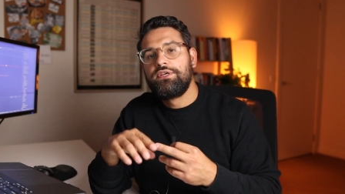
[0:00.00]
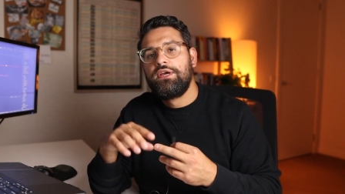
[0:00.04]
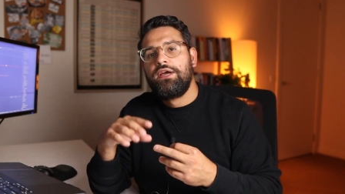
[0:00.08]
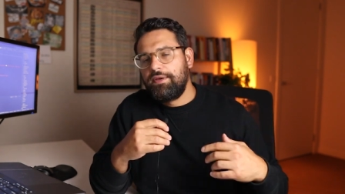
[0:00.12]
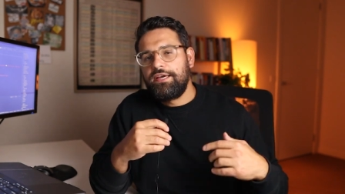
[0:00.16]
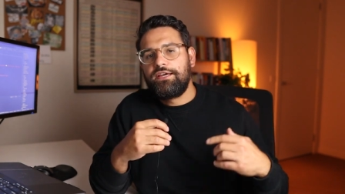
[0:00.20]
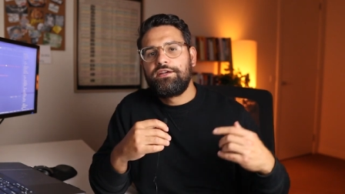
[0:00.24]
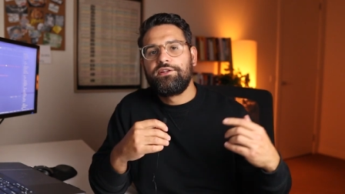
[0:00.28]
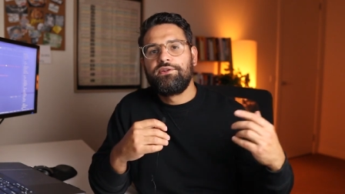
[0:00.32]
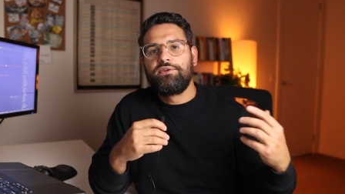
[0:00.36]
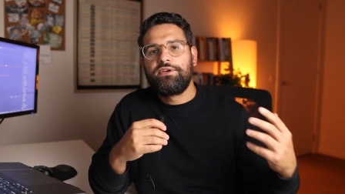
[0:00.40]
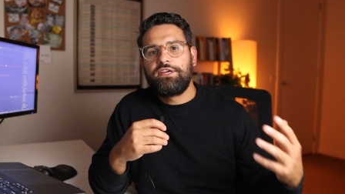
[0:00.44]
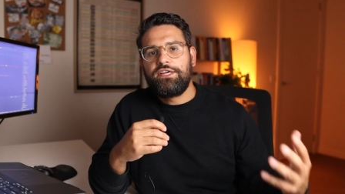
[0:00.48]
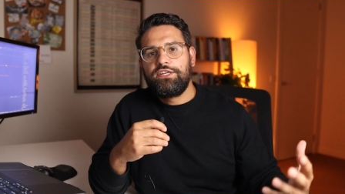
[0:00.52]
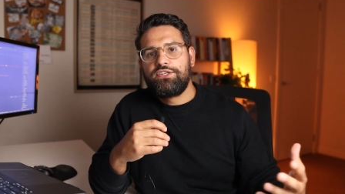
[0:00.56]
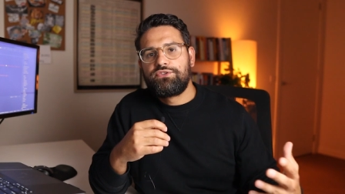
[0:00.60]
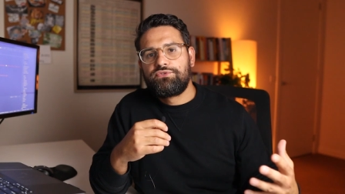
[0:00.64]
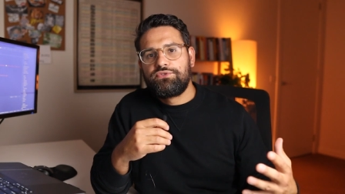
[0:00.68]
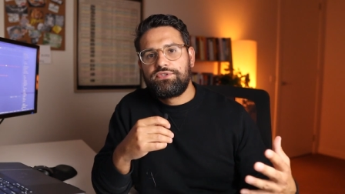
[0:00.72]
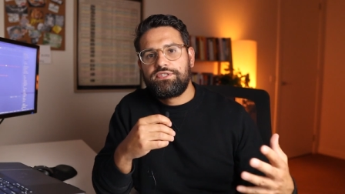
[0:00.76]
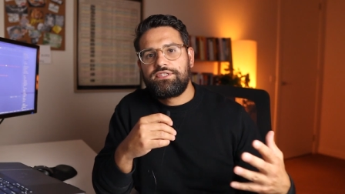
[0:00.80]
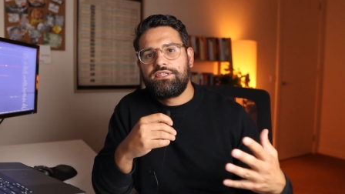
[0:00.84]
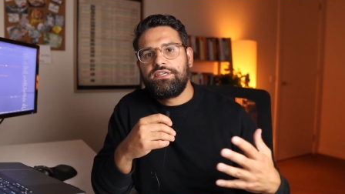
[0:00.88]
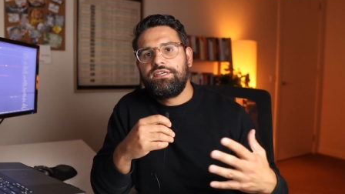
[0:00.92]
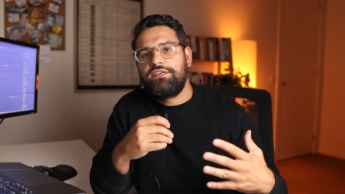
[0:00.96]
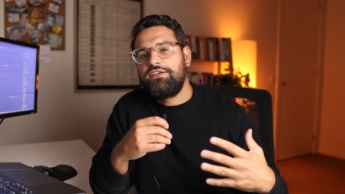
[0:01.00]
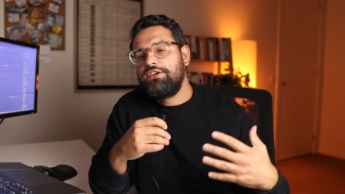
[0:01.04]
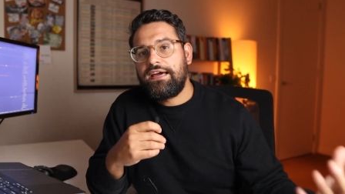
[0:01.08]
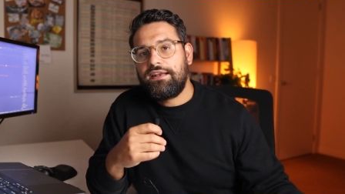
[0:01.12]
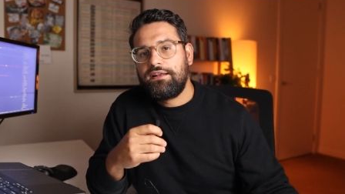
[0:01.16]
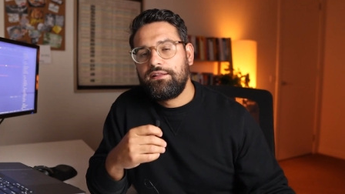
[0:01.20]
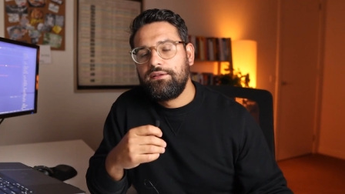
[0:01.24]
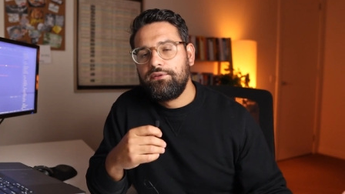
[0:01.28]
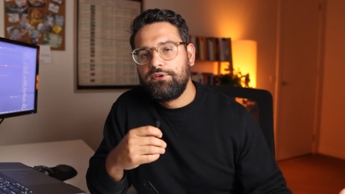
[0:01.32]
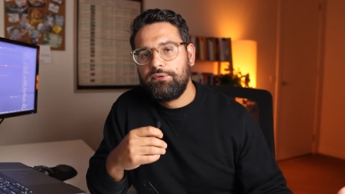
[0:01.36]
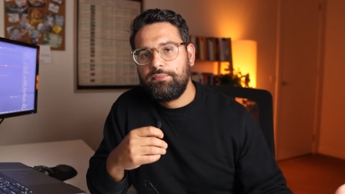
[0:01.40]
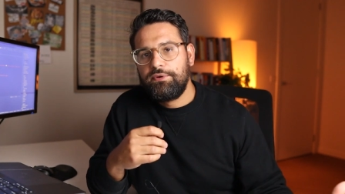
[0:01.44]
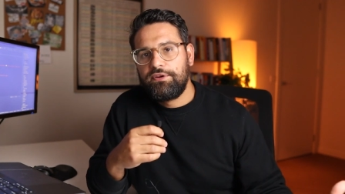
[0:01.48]
Make a it look interesting, add a
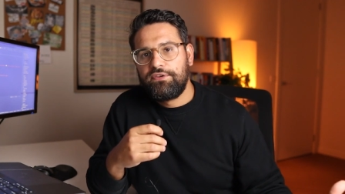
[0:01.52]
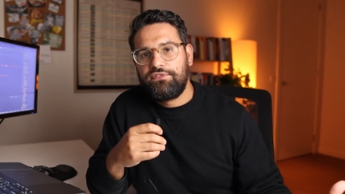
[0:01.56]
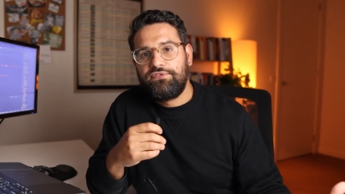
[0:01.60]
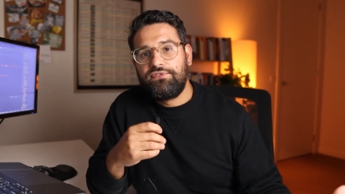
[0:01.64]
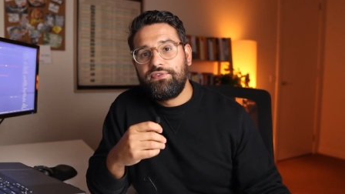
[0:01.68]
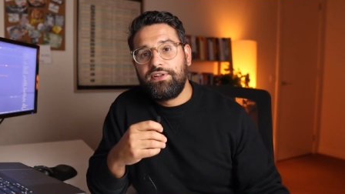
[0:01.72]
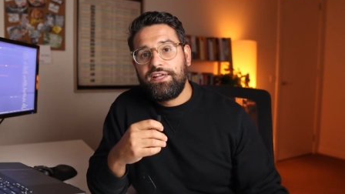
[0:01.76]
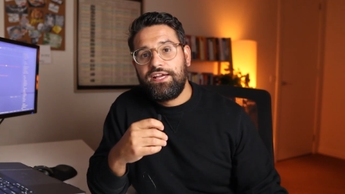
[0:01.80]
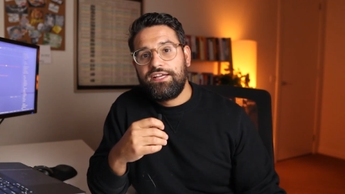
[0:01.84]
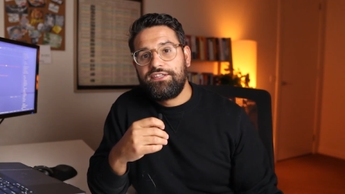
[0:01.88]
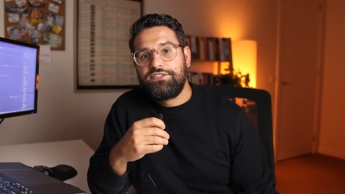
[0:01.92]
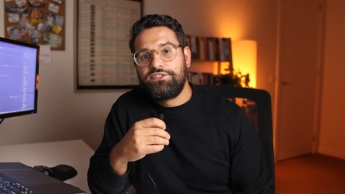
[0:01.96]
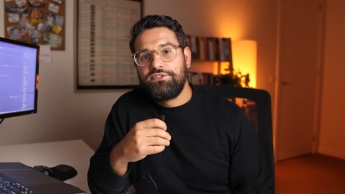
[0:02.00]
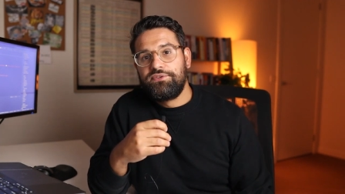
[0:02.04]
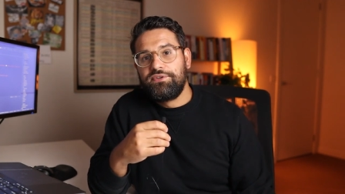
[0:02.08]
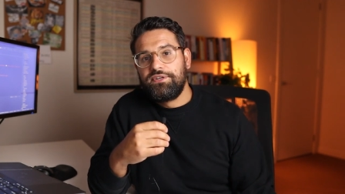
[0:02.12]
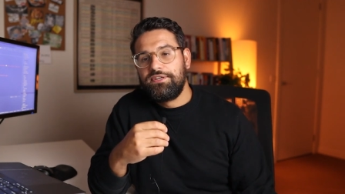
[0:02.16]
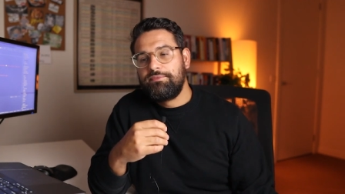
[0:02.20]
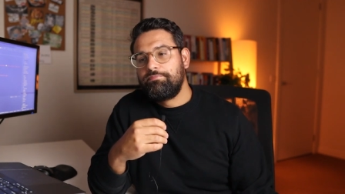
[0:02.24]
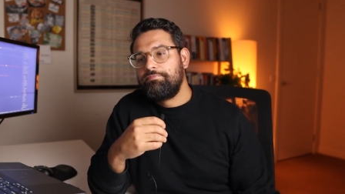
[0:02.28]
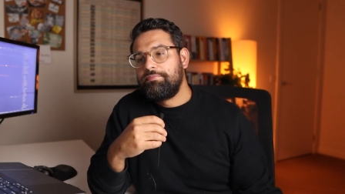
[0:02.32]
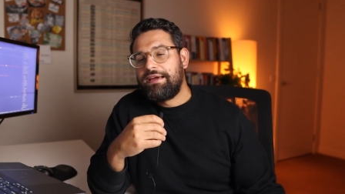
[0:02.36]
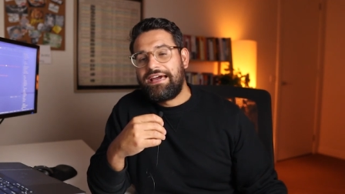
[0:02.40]
little bit of flair to it,